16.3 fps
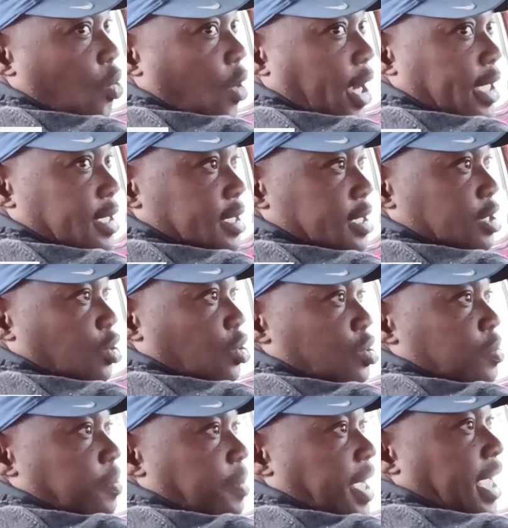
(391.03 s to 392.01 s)
want your
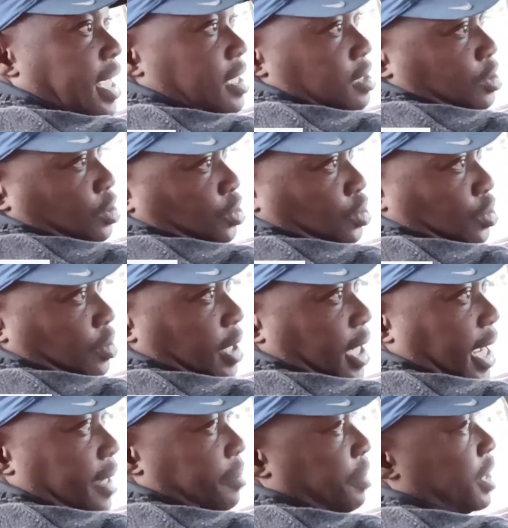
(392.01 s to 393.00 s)
specs you know
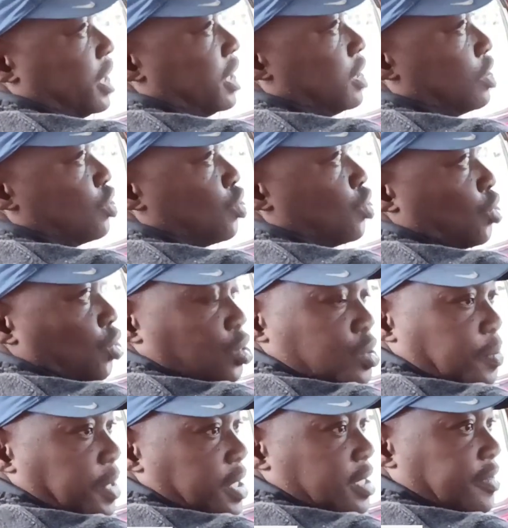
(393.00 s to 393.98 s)
i build it to your
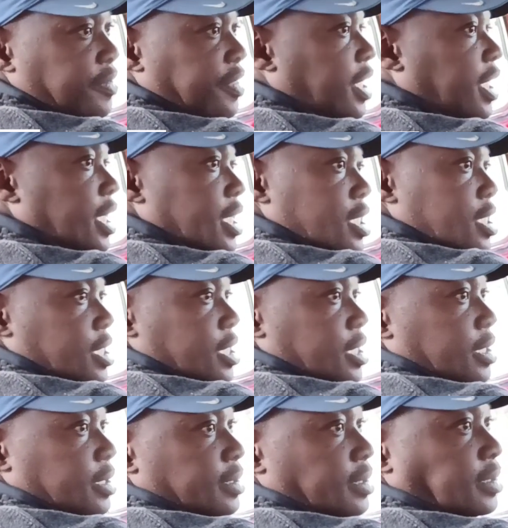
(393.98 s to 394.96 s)
specification
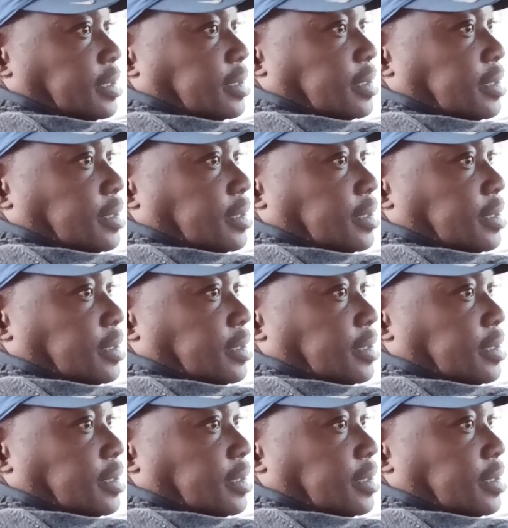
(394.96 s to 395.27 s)
yeah